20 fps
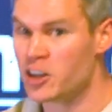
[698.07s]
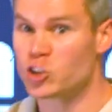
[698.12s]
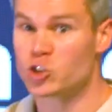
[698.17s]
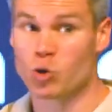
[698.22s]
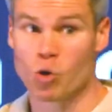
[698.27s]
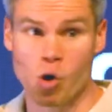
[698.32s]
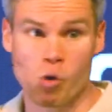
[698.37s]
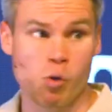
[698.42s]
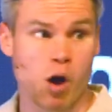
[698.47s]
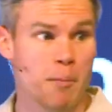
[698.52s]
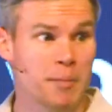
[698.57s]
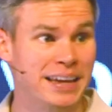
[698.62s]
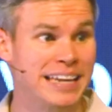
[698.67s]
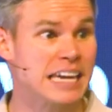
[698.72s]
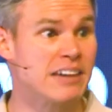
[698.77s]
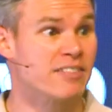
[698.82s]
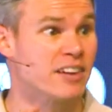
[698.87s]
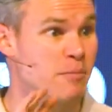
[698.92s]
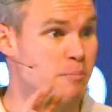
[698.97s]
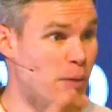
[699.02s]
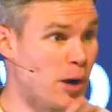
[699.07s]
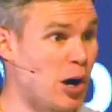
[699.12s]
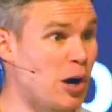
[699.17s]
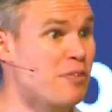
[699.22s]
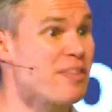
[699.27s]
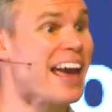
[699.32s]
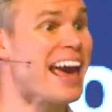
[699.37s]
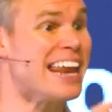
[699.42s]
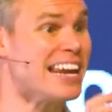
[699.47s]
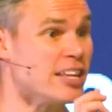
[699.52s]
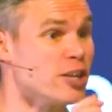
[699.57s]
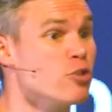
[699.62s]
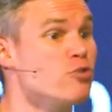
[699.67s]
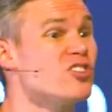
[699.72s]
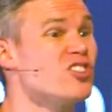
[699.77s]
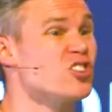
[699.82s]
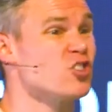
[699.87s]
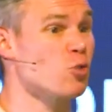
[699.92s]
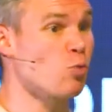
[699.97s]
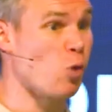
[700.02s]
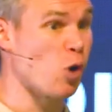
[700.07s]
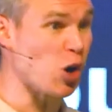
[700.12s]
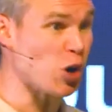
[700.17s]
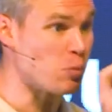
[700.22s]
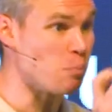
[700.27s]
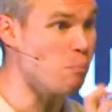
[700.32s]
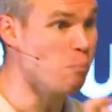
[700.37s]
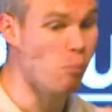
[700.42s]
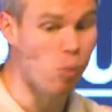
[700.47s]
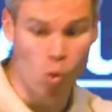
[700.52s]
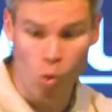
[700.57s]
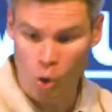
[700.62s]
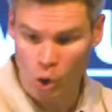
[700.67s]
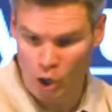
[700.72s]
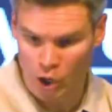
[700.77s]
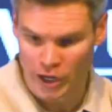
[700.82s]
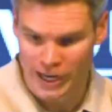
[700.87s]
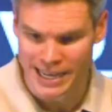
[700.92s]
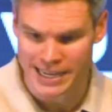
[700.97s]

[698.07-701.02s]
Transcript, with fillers: to a woman giving birth, and he uses the word mourn.